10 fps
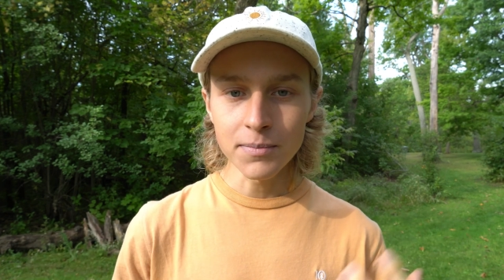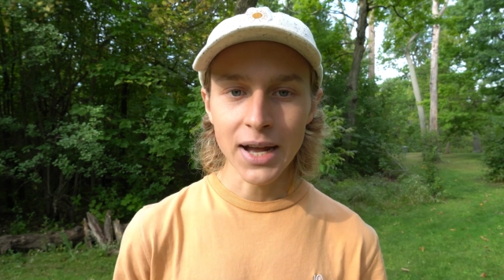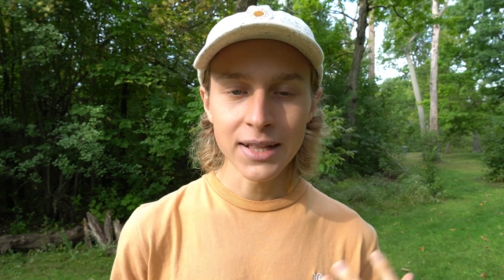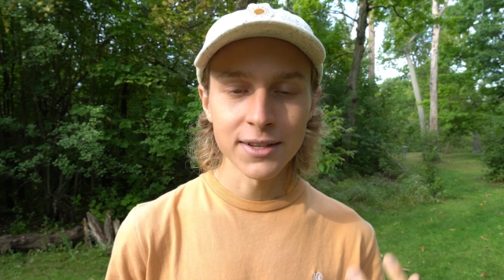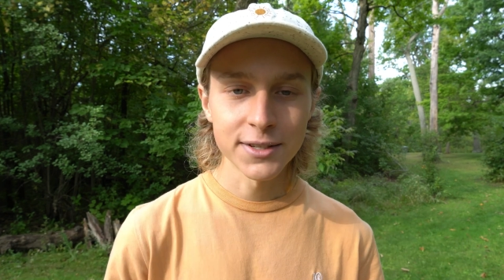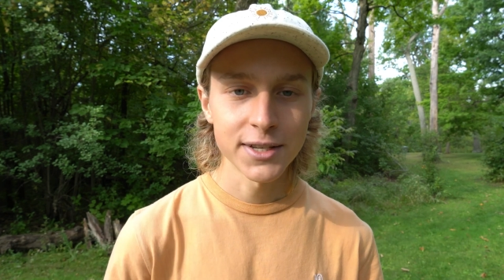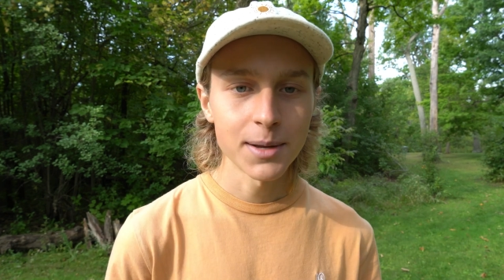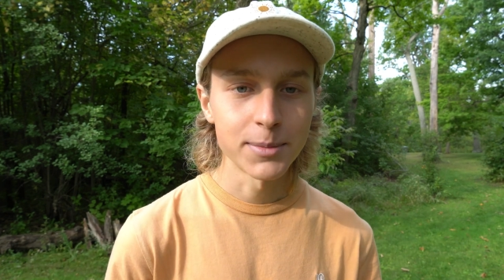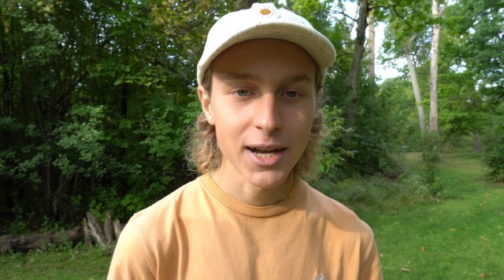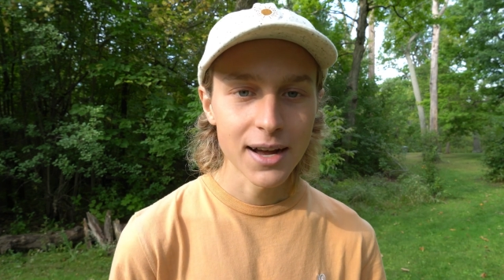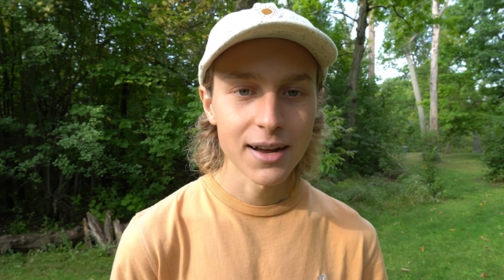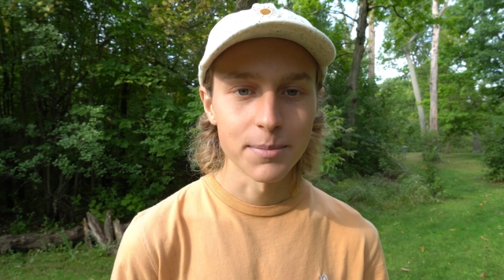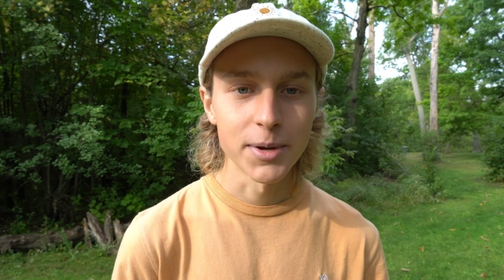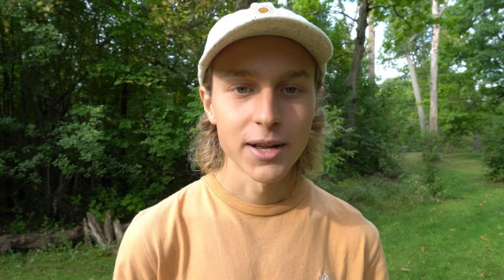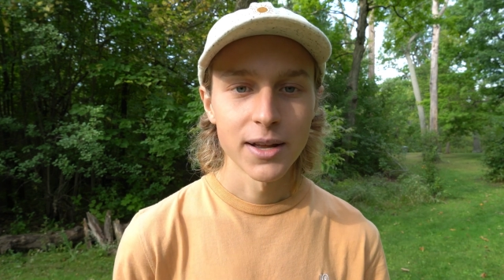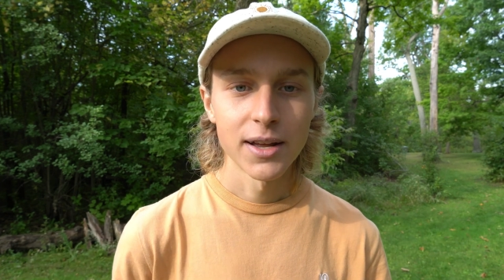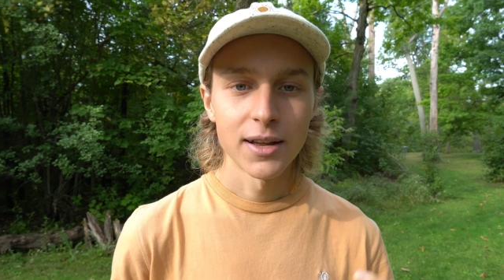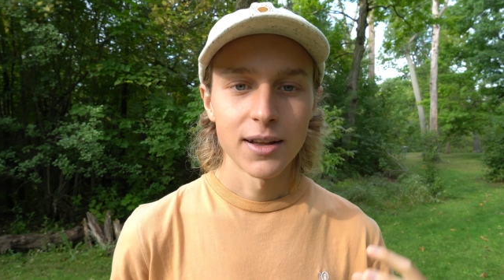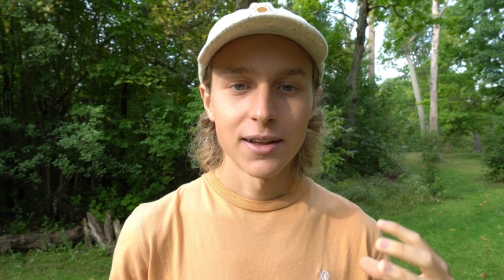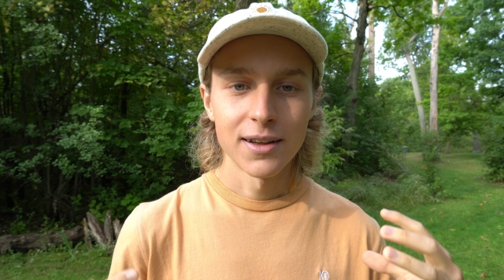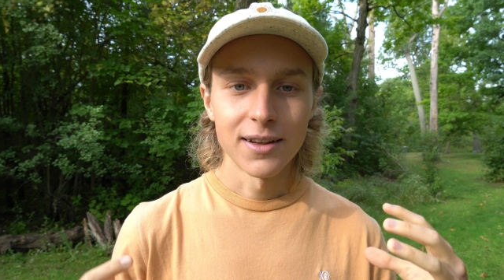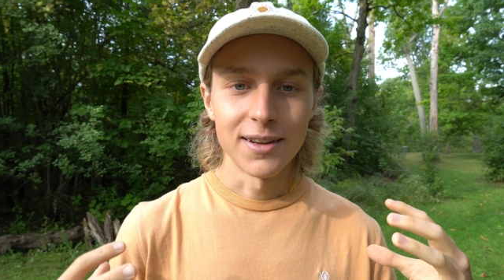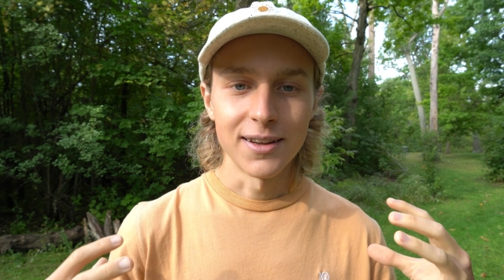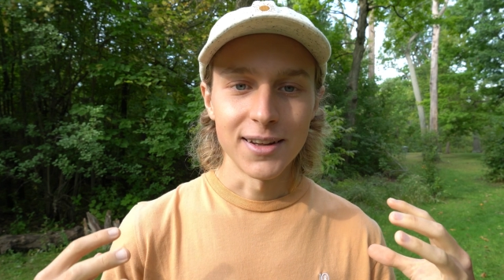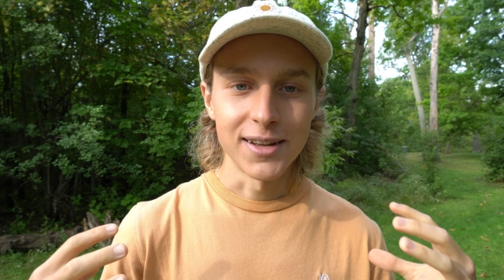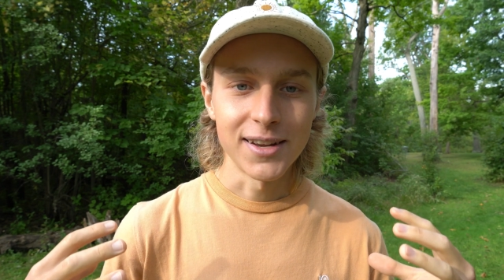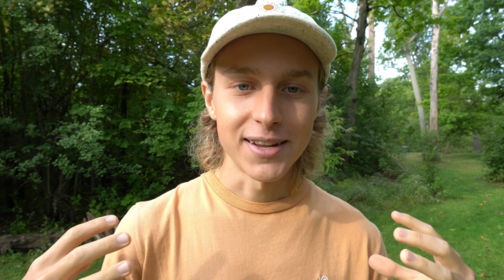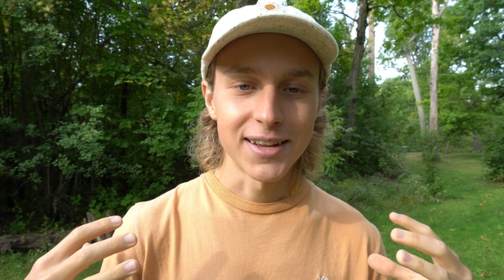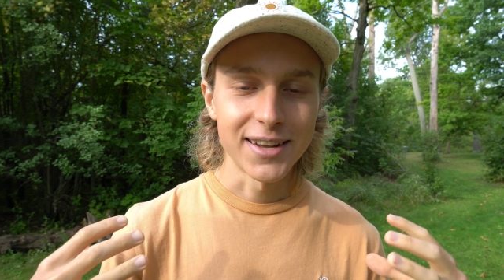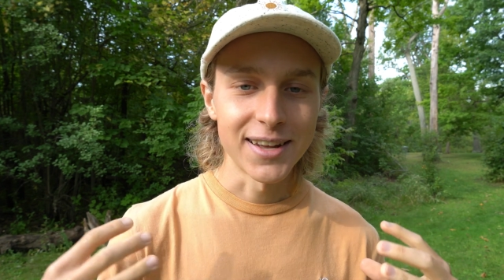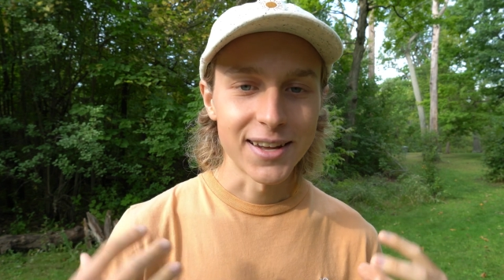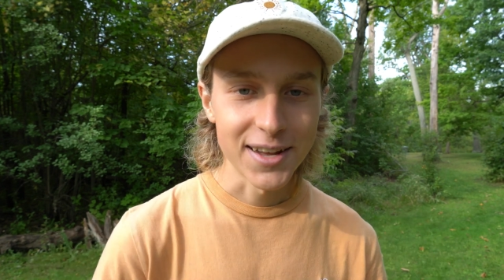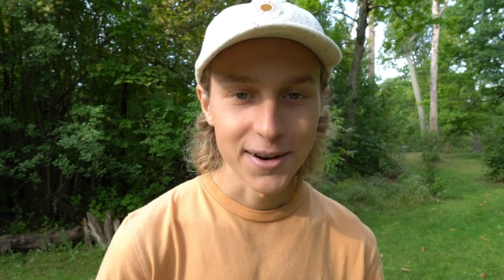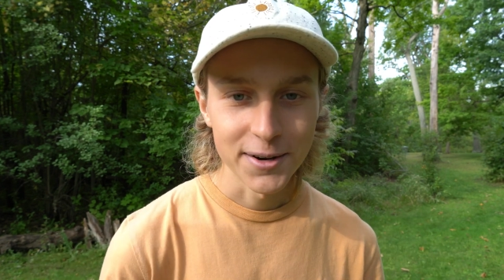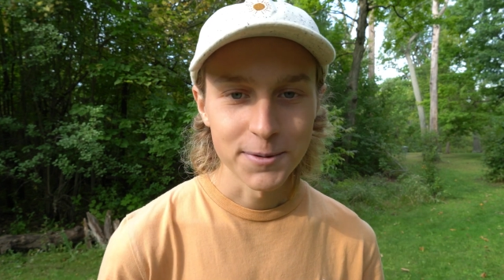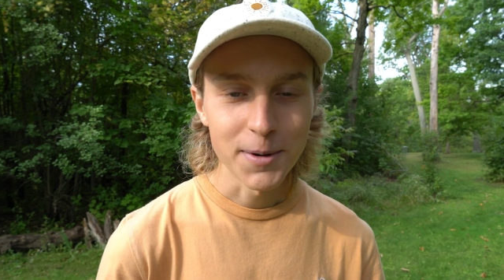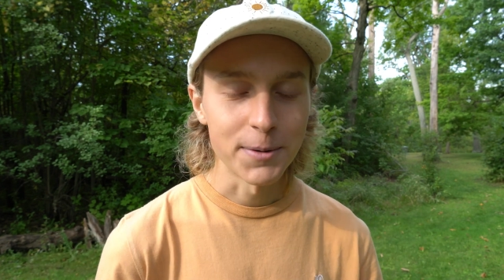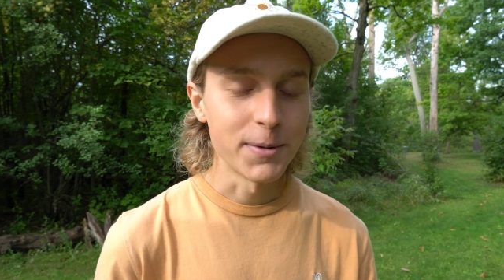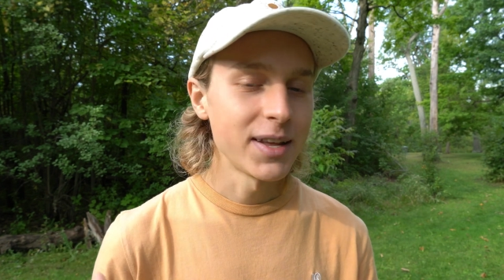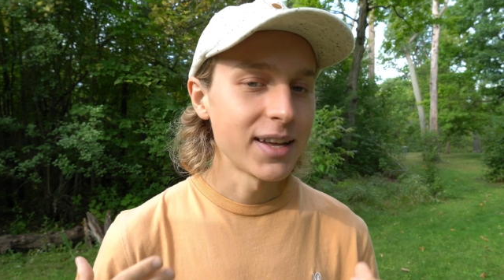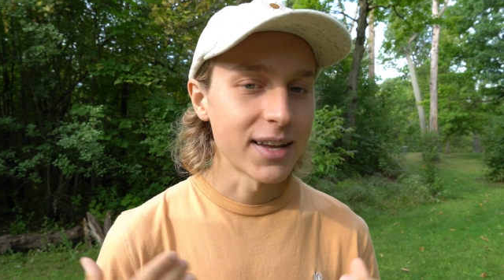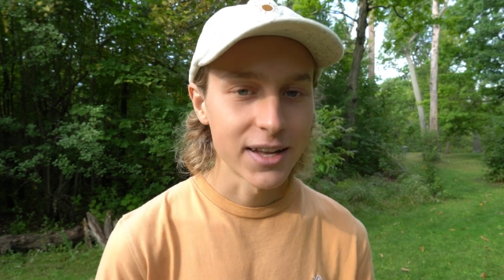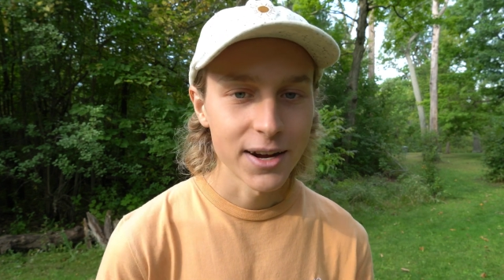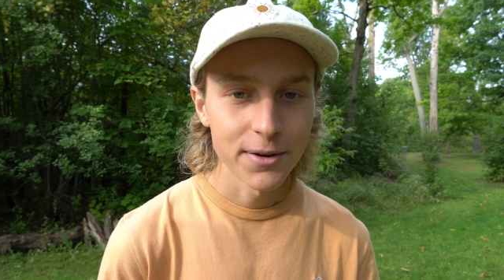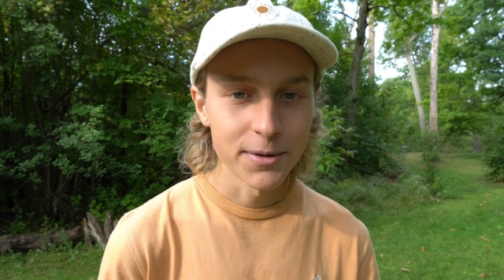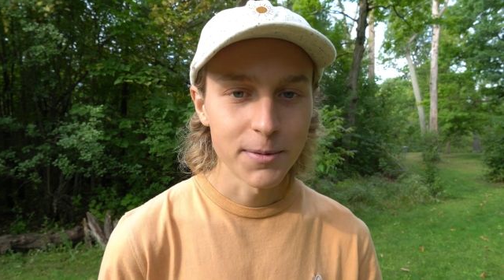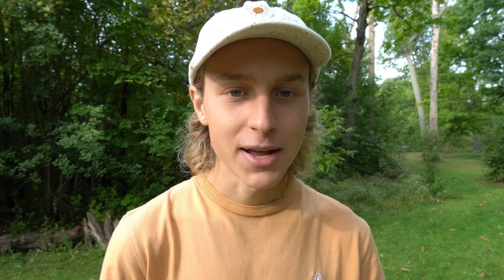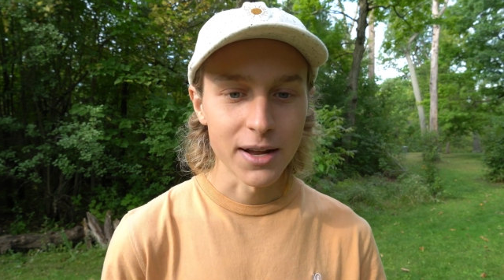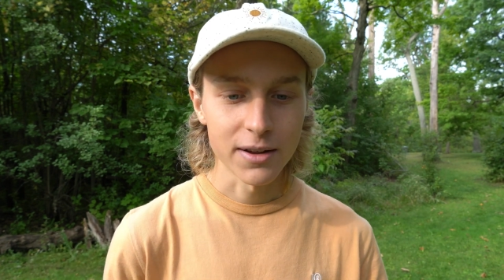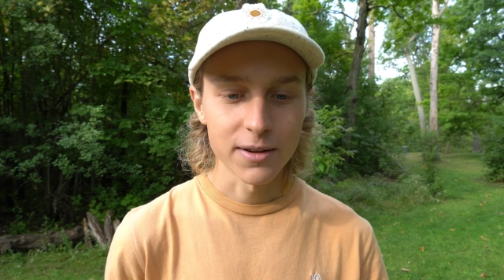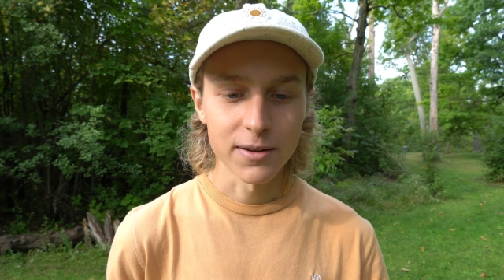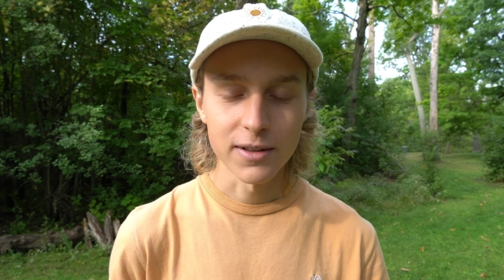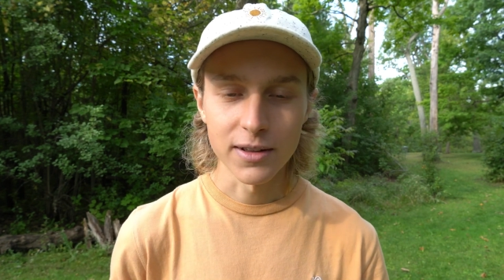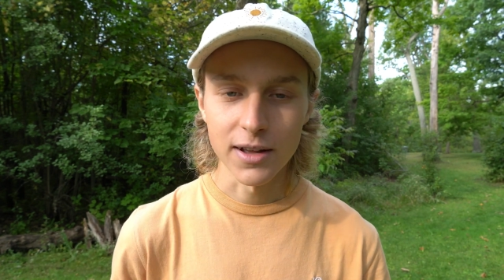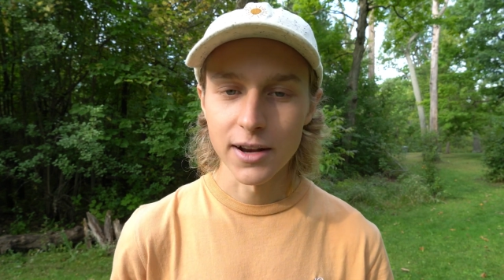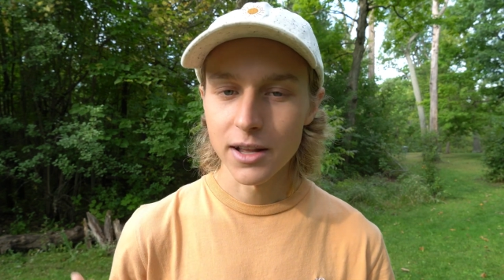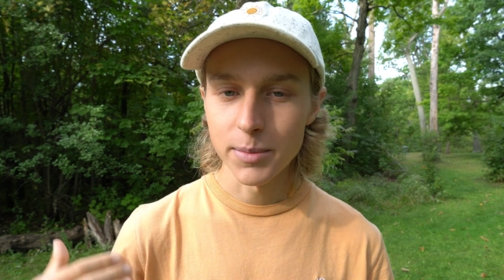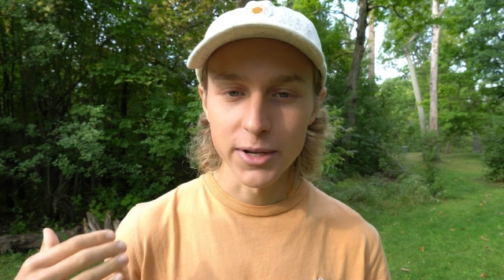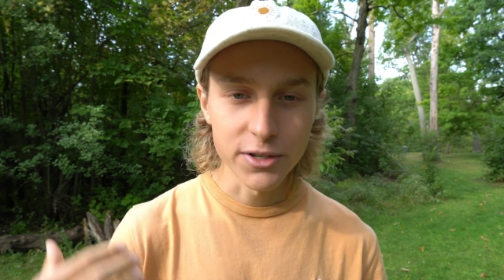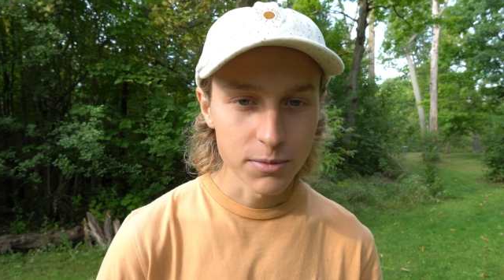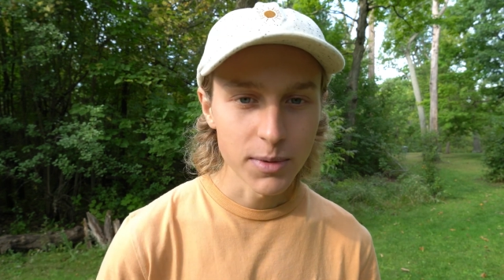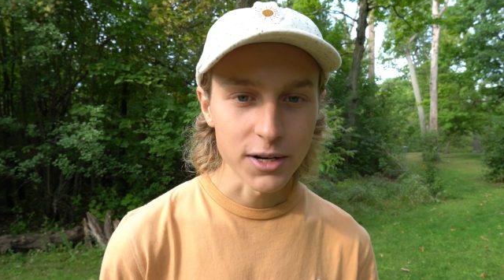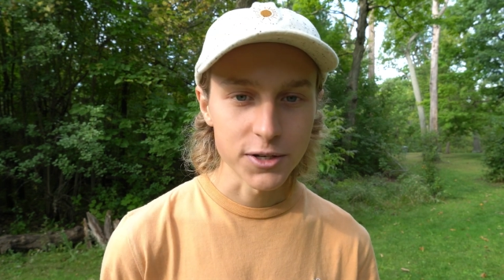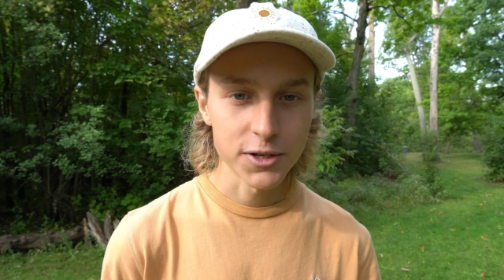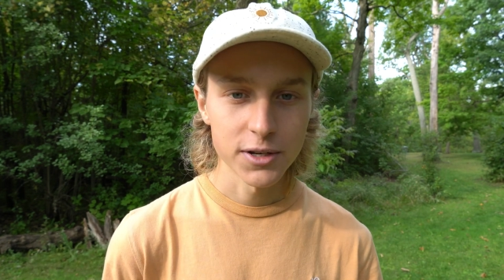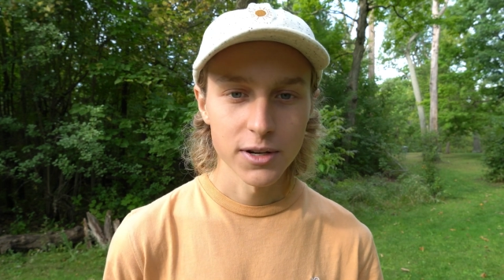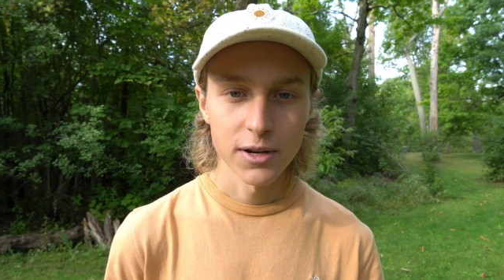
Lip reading: at the same time, it can get carried away. We can get carried away, and it can be too much.